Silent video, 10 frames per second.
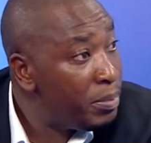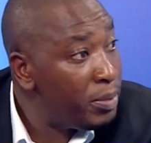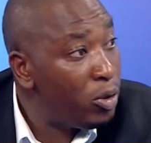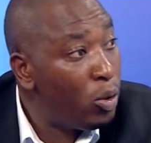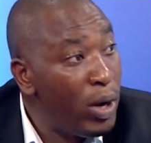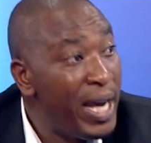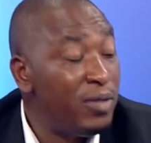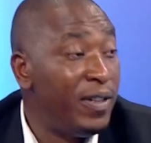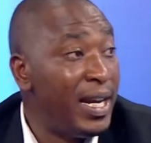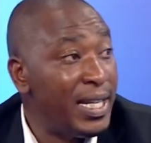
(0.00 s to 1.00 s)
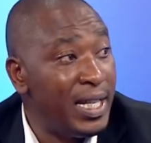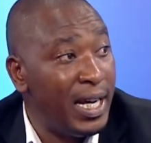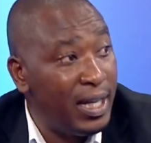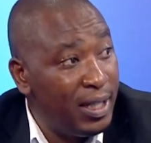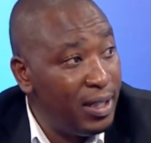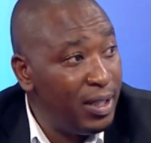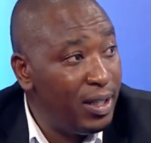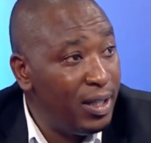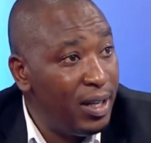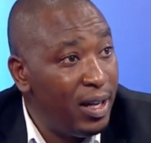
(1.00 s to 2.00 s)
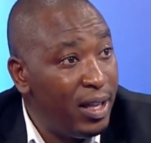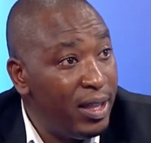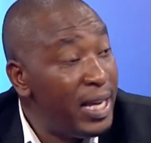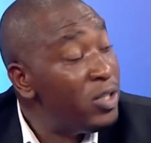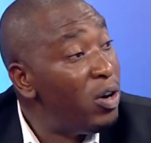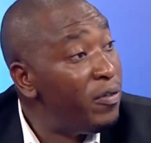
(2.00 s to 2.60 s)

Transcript: people. Why is fairness there? There's no